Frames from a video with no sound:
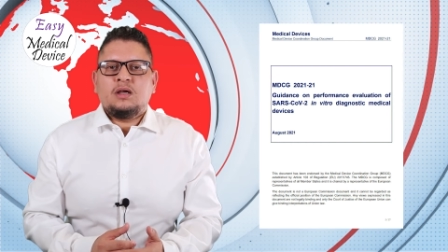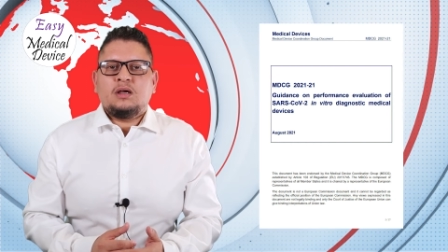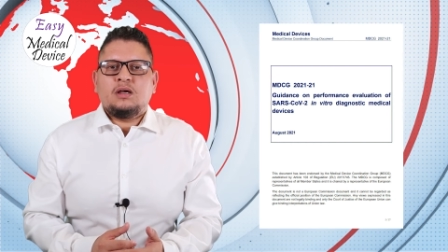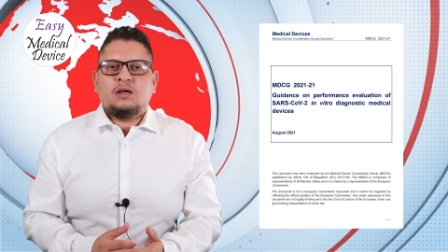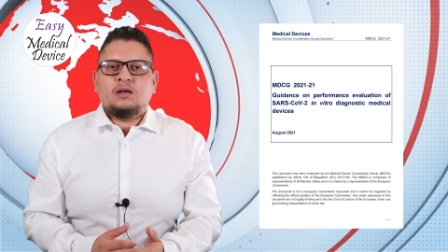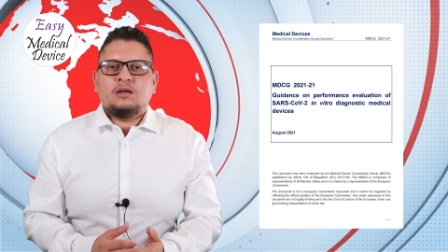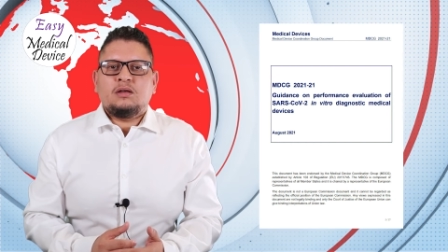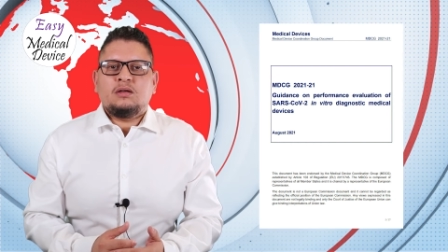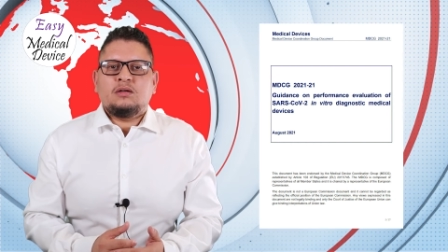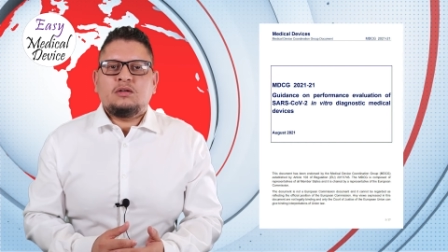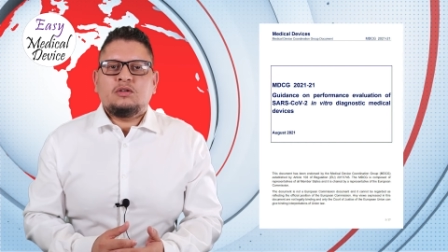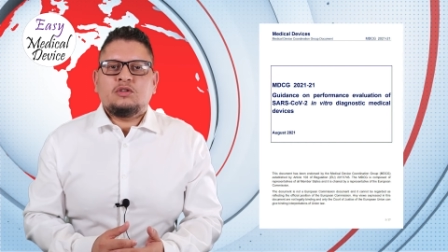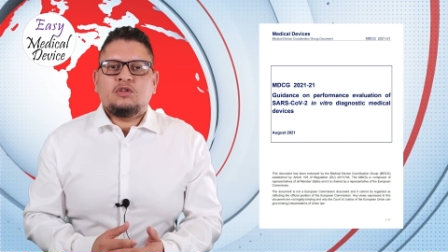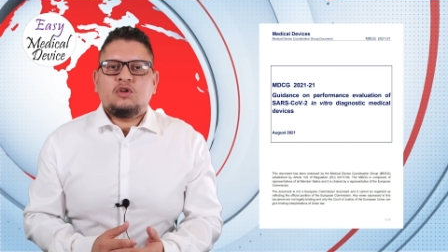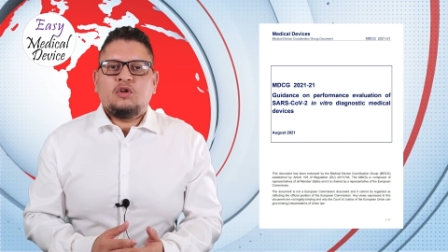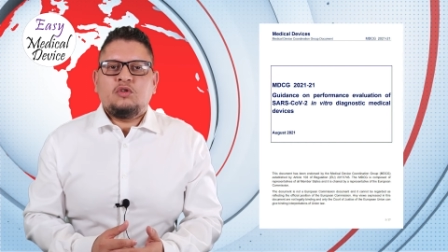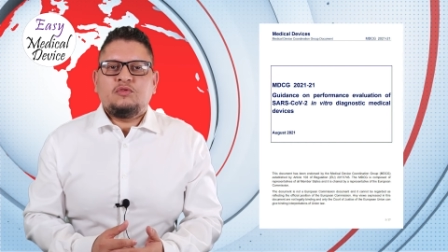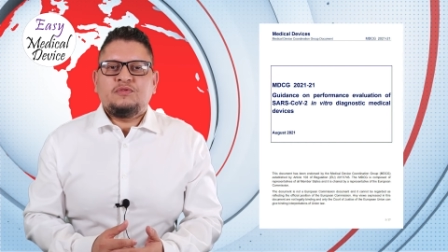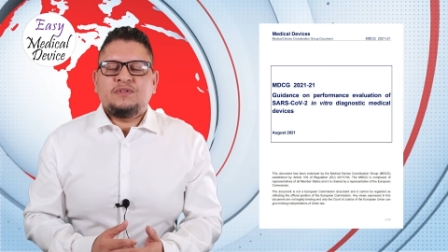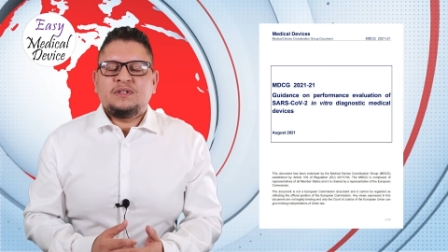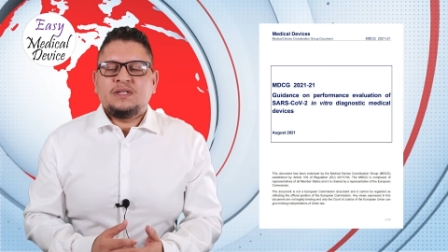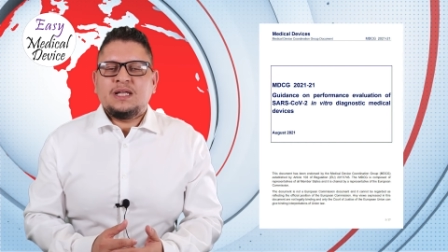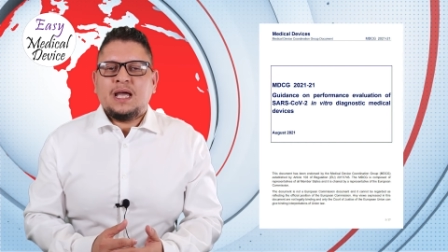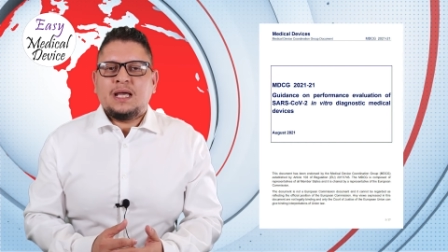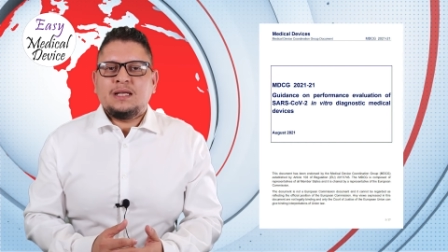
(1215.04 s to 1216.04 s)
uh,
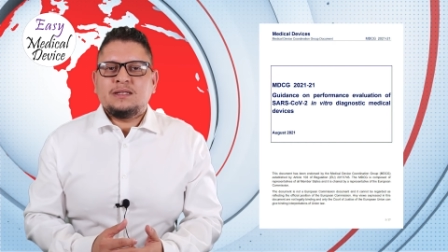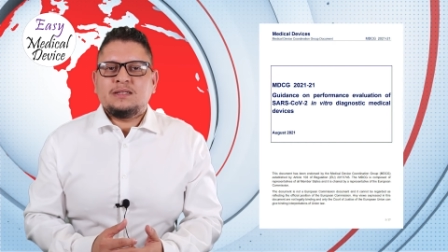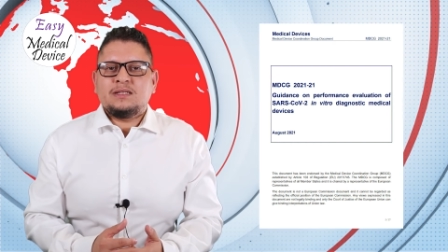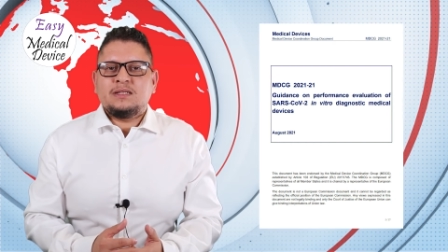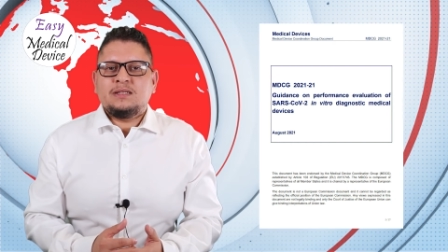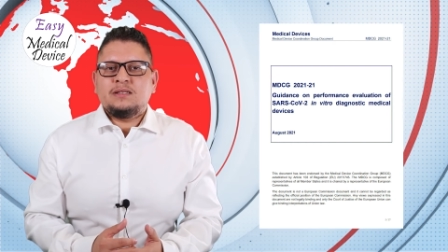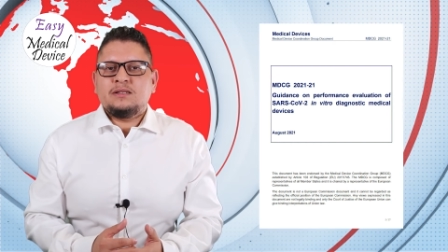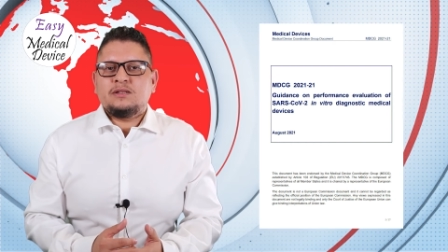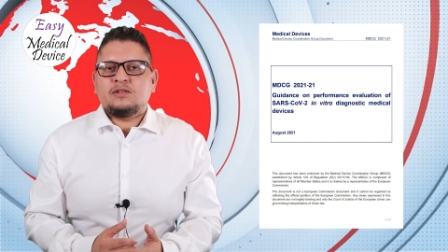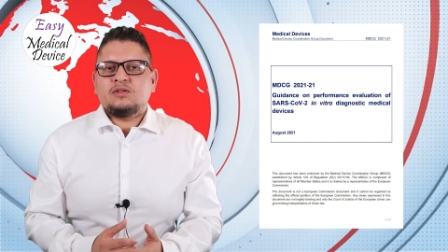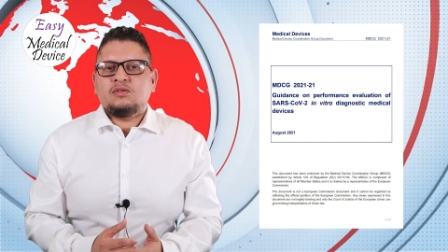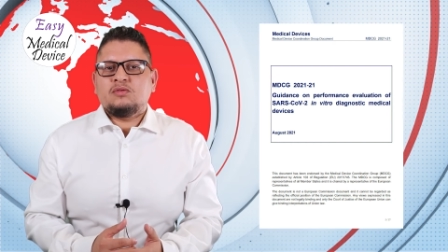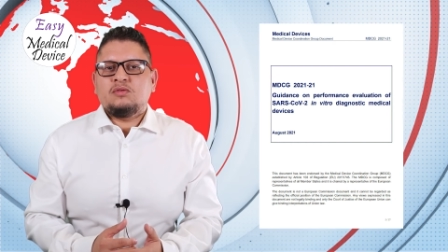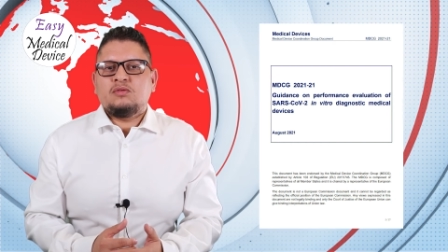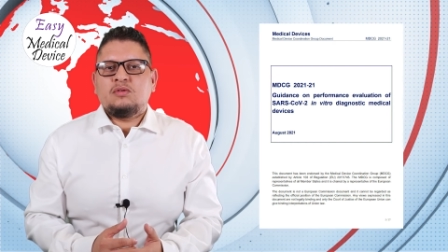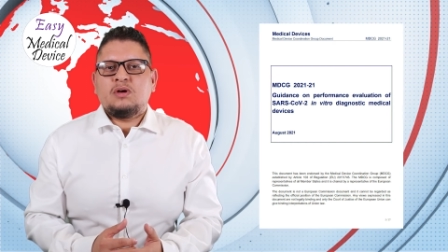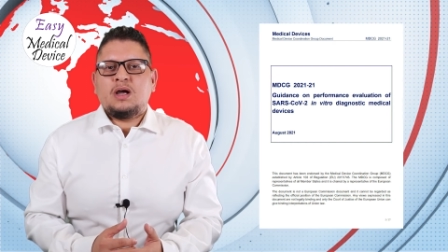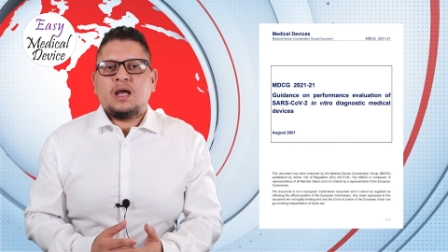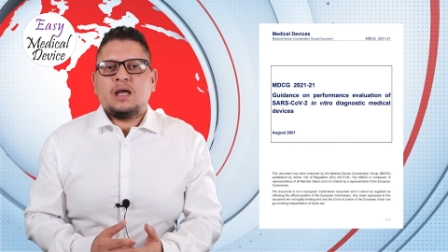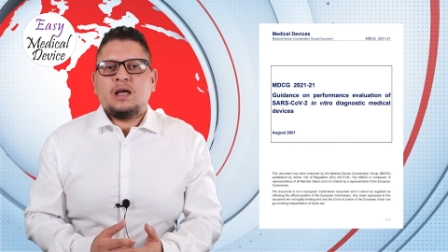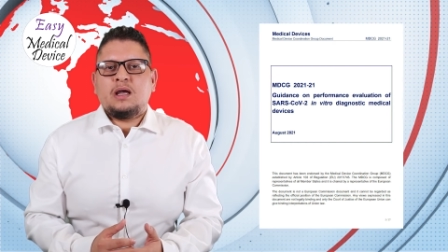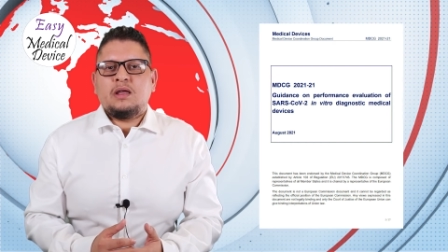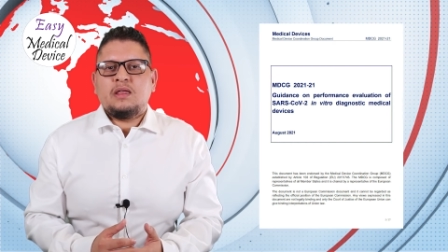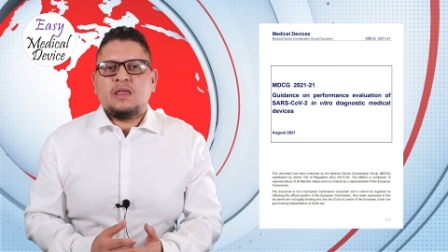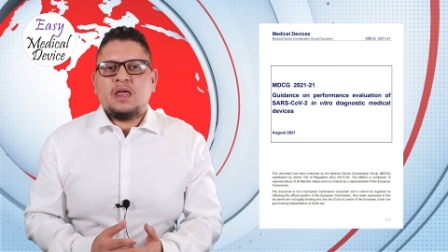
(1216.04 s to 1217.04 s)
COVID-19. So
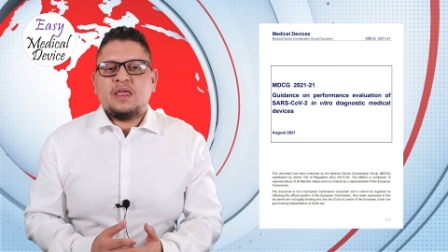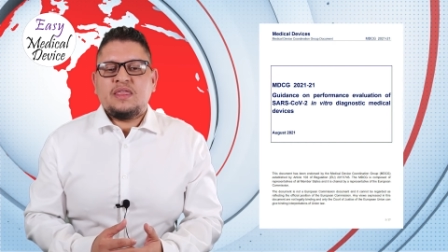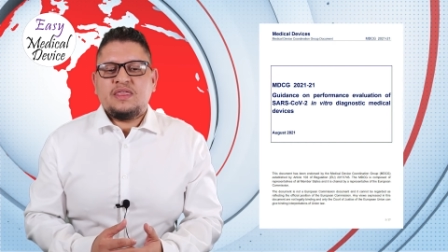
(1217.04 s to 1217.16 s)
uh,